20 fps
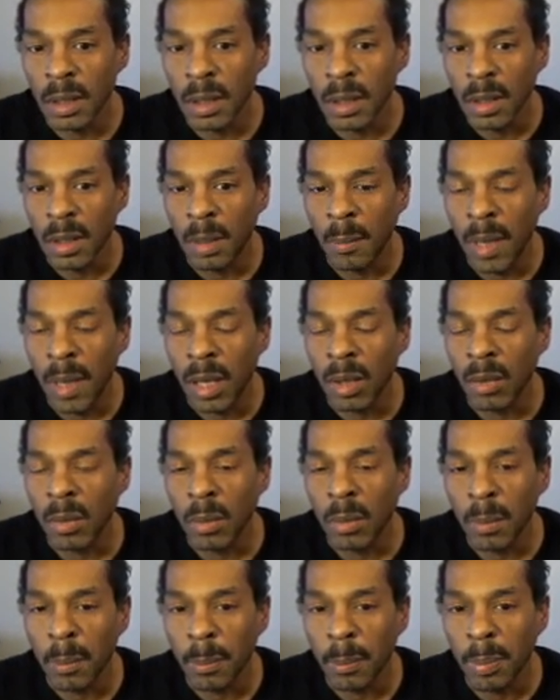about
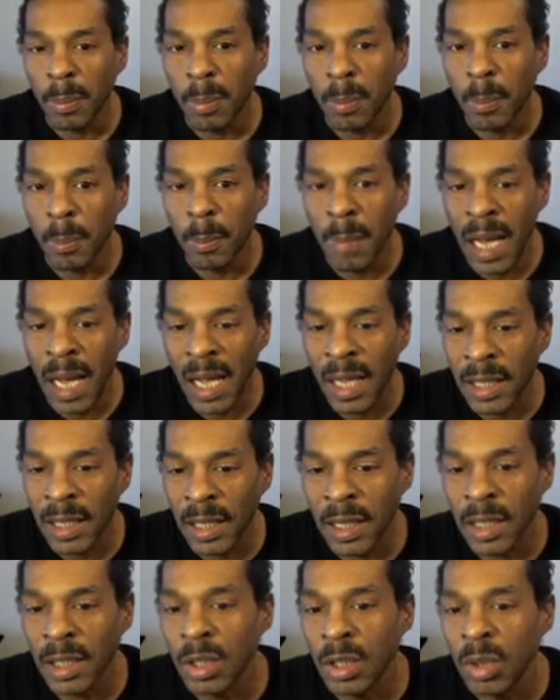buying
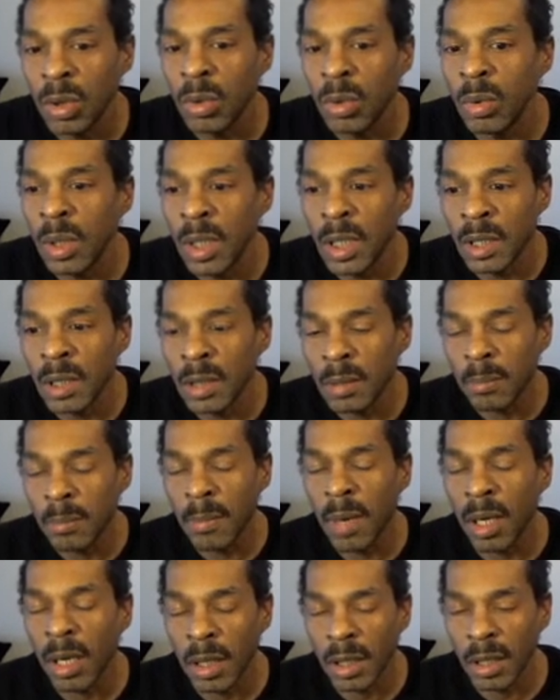into this
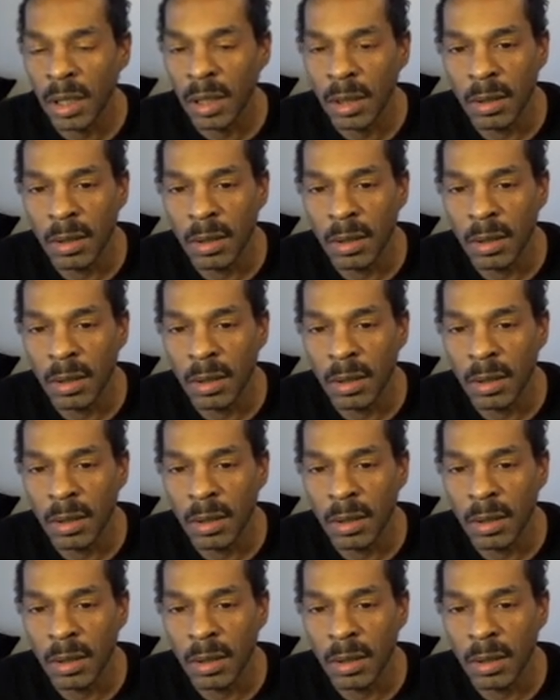market